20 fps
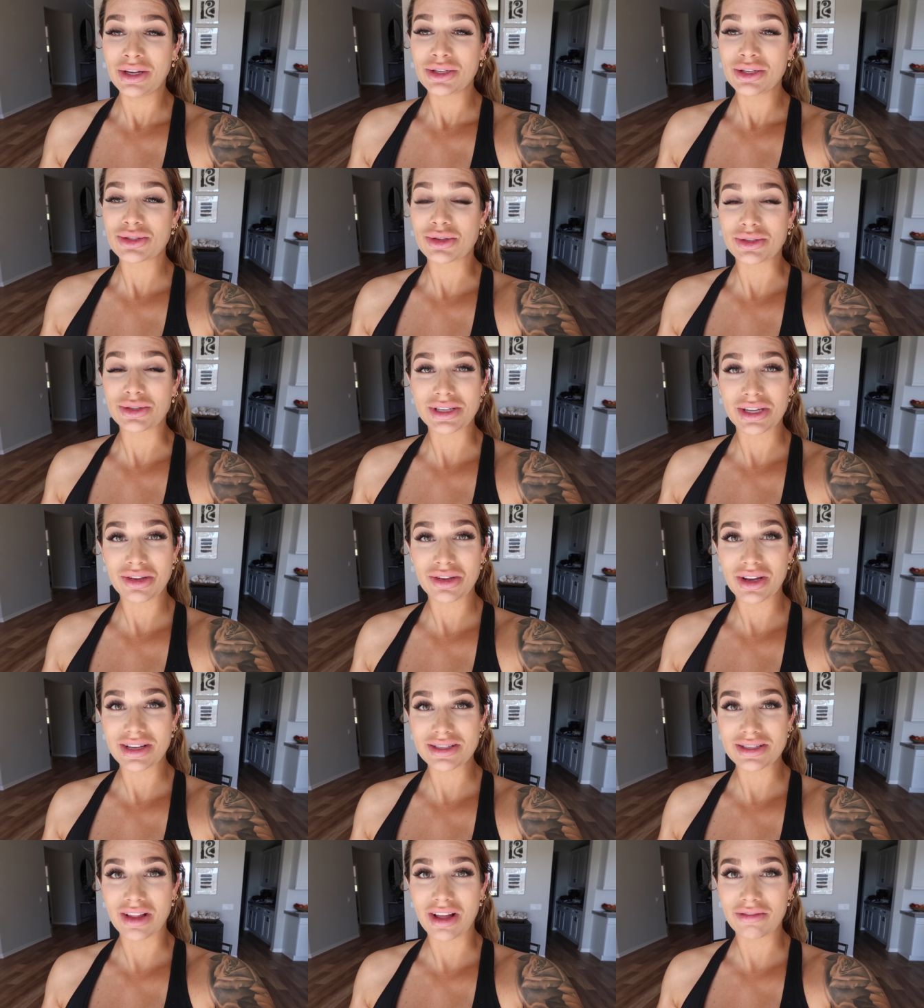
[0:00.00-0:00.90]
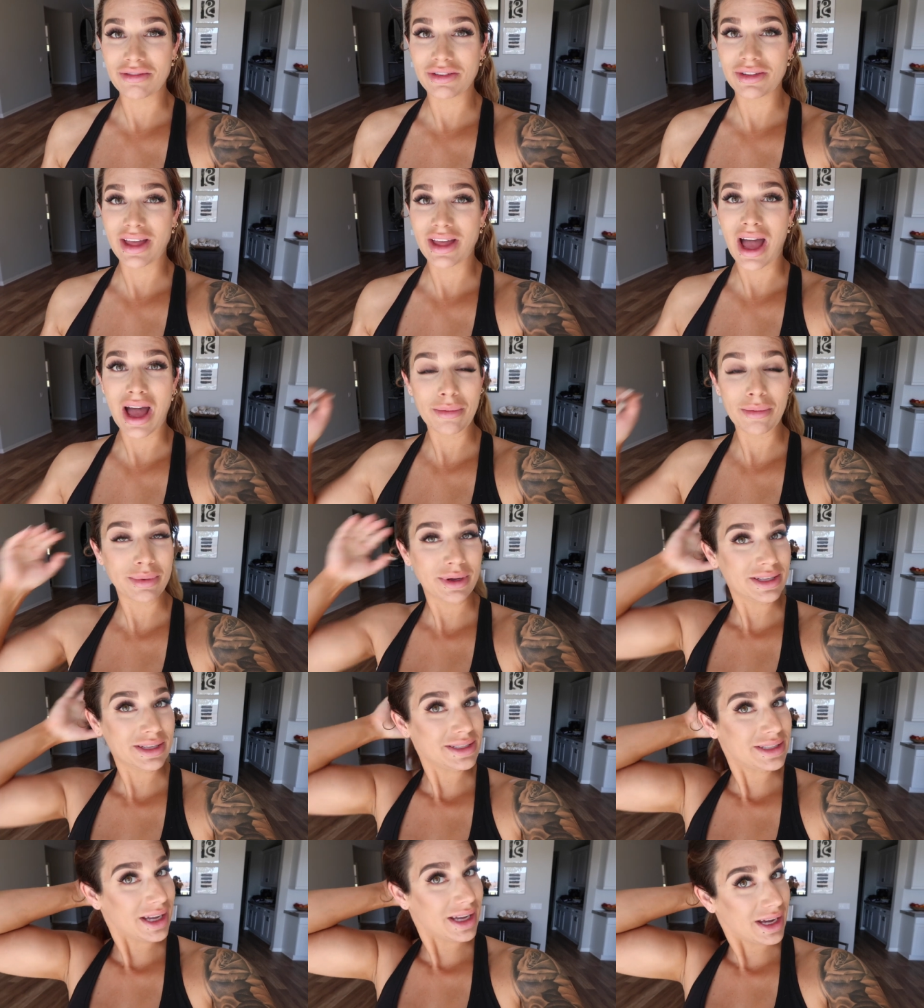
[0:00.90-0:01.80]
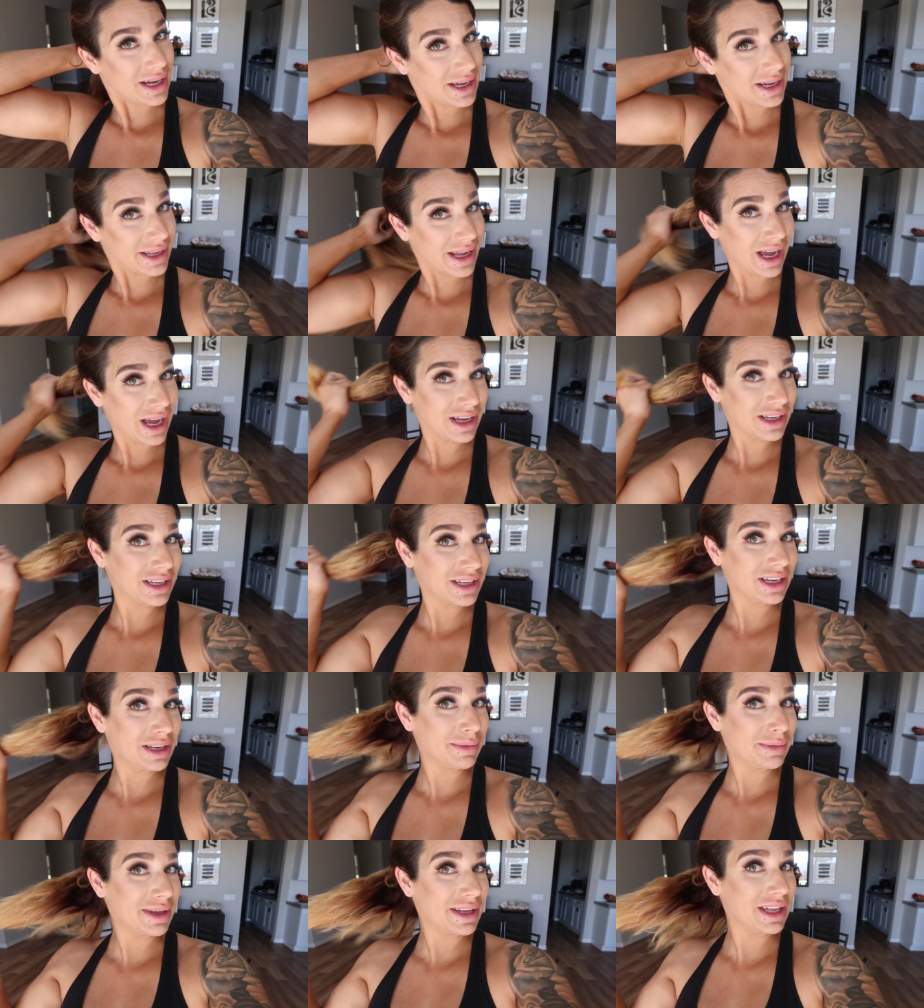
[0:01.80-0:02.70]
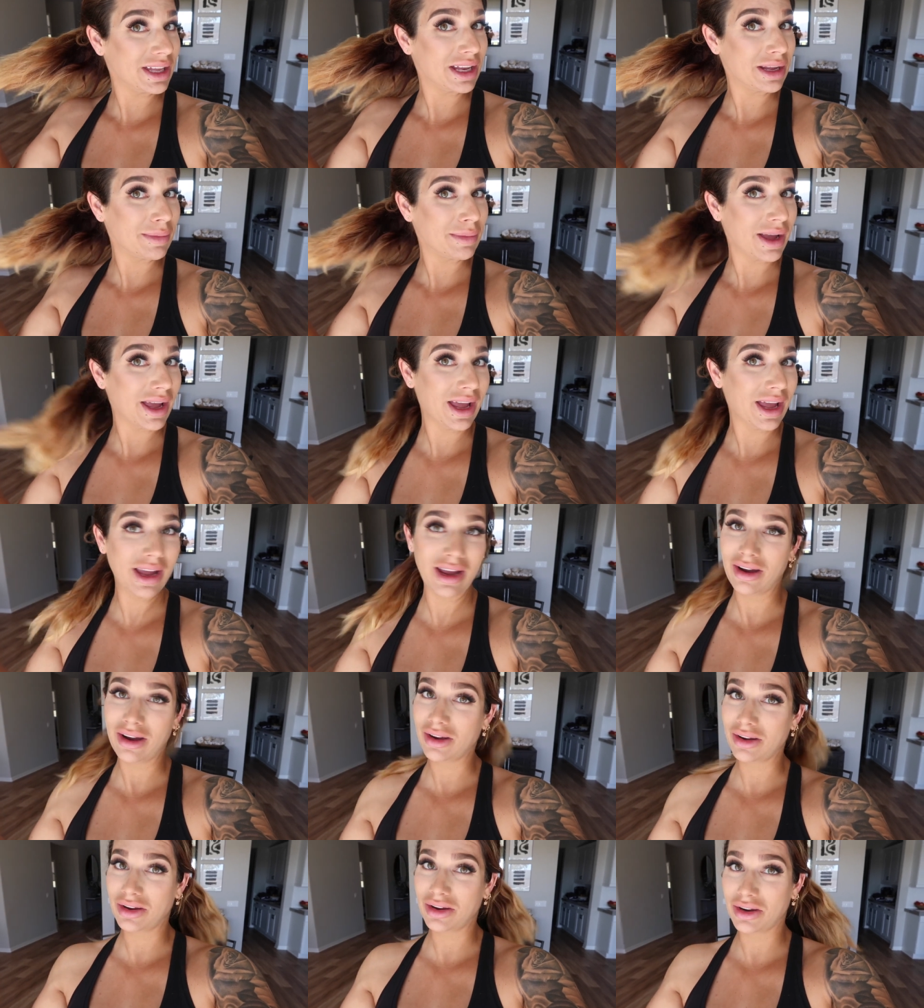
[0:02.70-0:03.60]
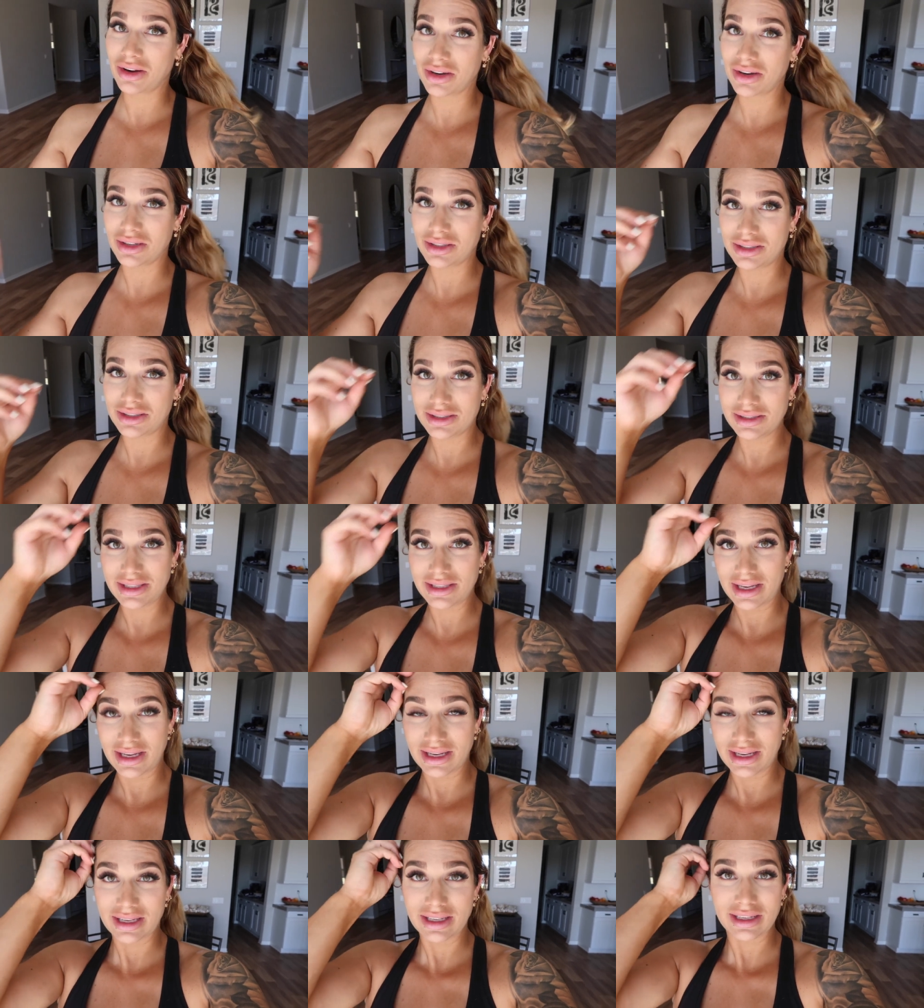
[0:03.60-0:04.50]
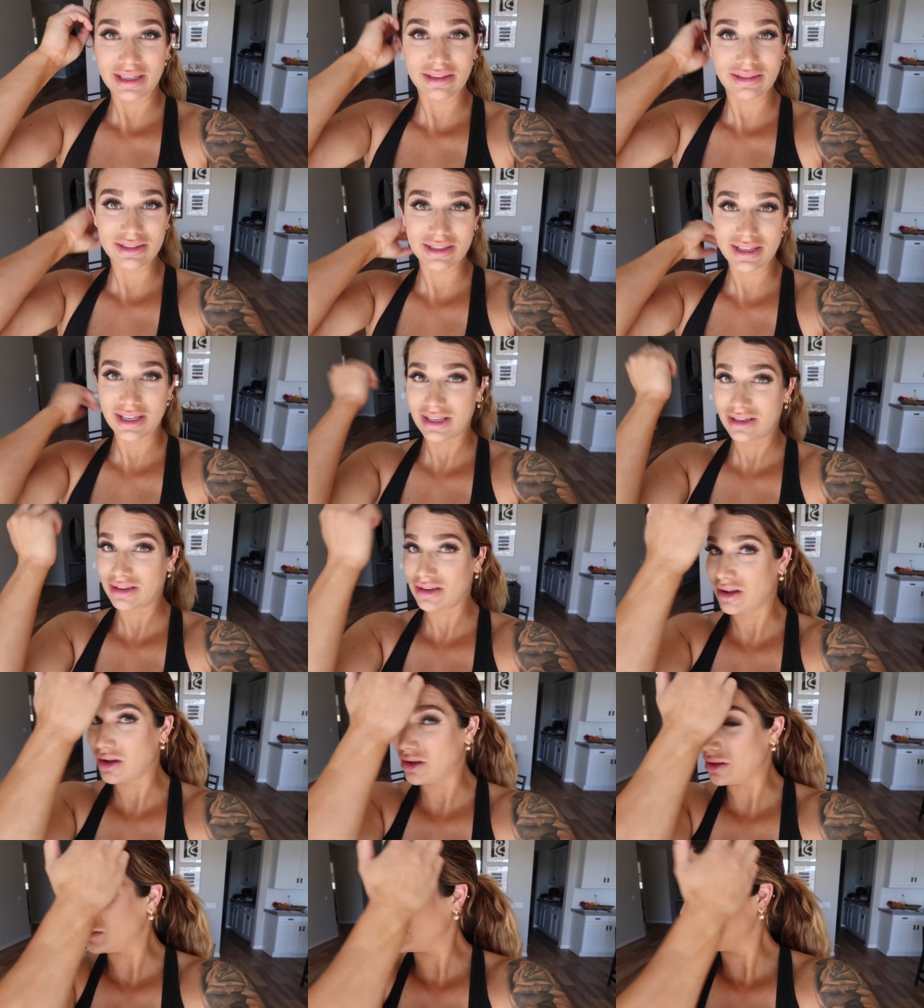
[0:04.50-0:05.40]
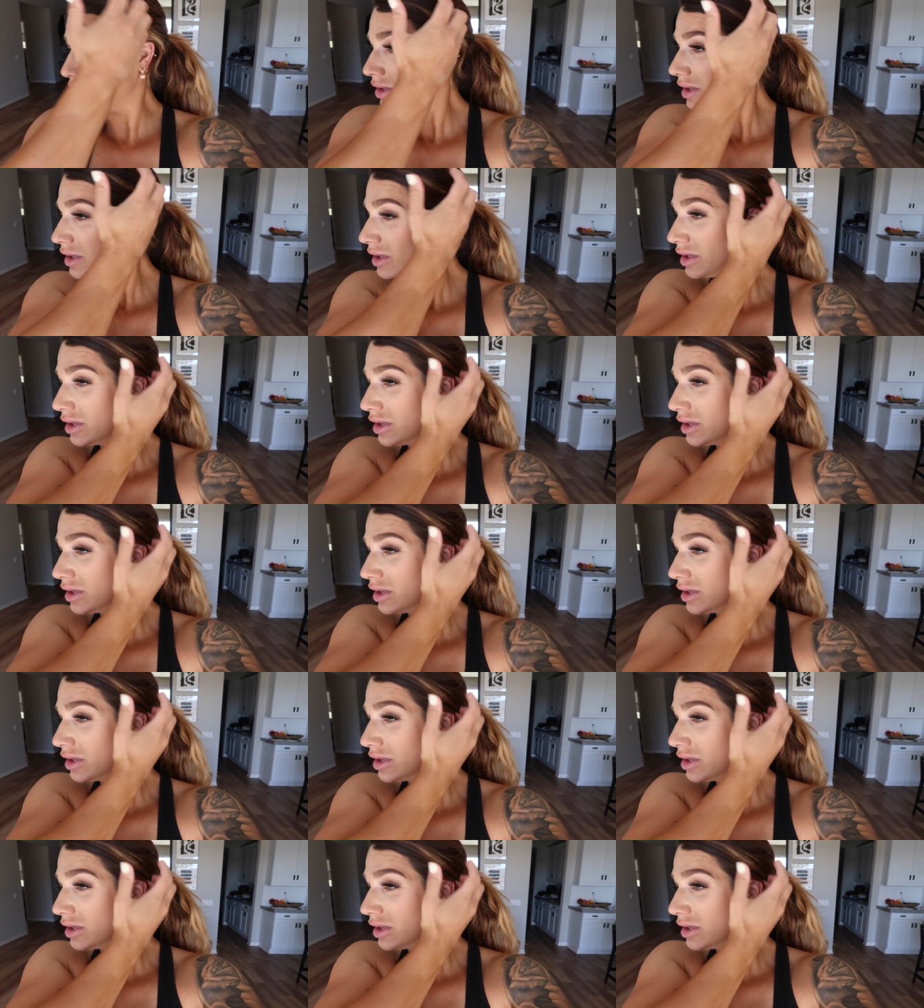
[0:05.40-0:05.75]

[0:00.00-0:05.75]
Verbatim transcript: So I'll take you guys along for that, but uh, yeah, gonna be getting my hair curled and getting all